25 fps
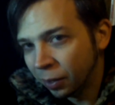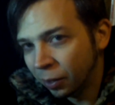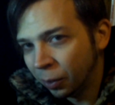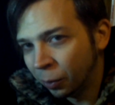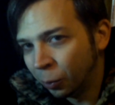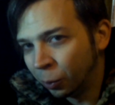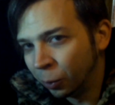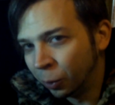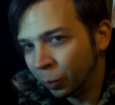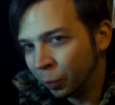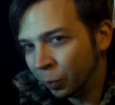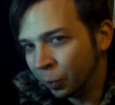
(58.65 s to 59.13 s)

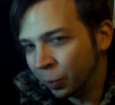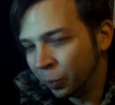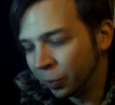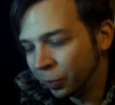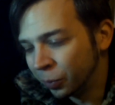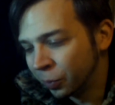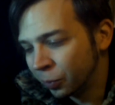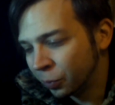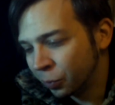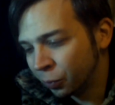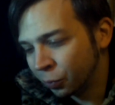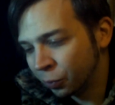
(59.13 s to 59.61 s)
horrible
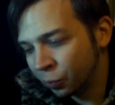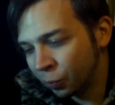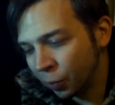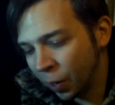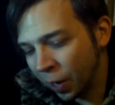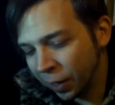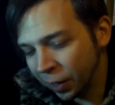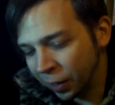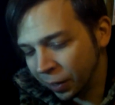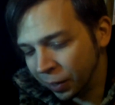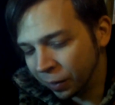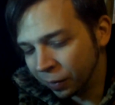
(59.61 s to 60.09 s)

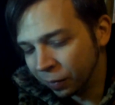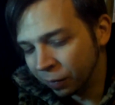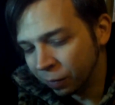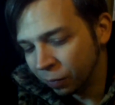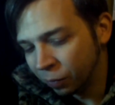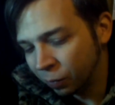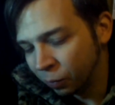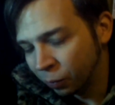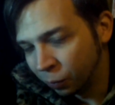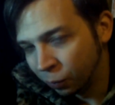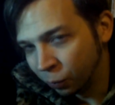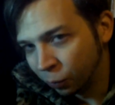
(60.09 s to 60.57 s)
dragon
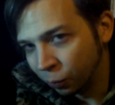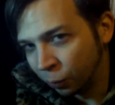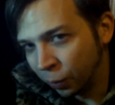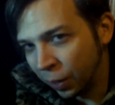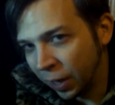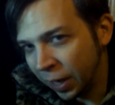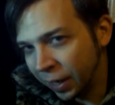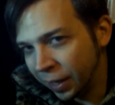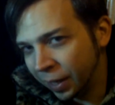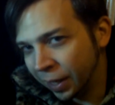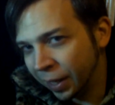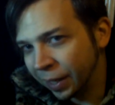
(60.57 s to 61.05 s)

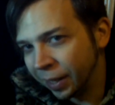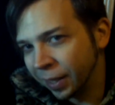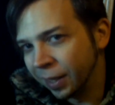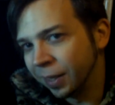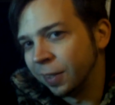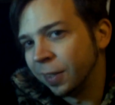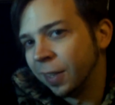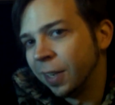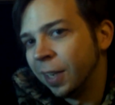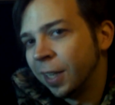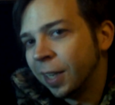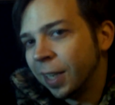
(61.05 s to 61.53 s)
rain, I
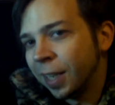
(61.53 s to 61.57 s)
guess.